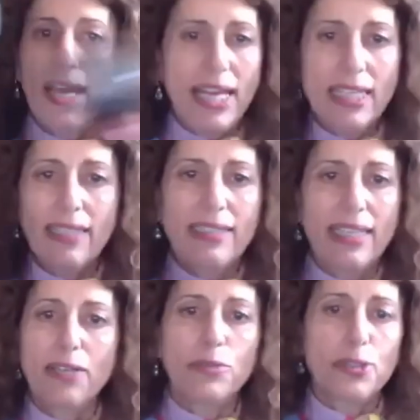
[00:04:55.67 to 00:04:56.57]
Anything
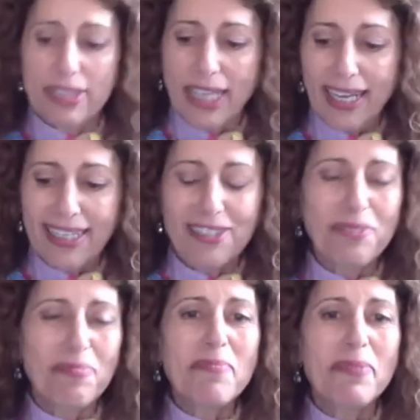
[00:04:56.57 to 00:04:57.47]
that will stick
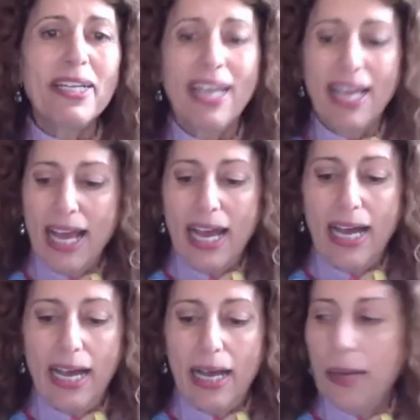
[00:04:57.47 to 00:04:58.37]
to paper,
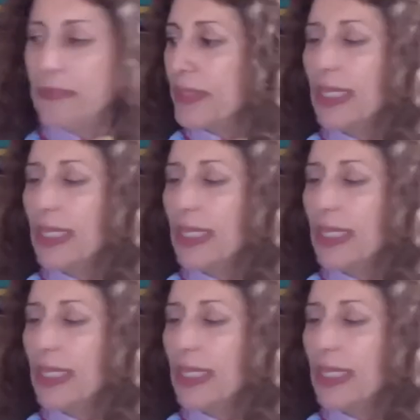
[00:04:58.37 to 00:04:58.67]
um,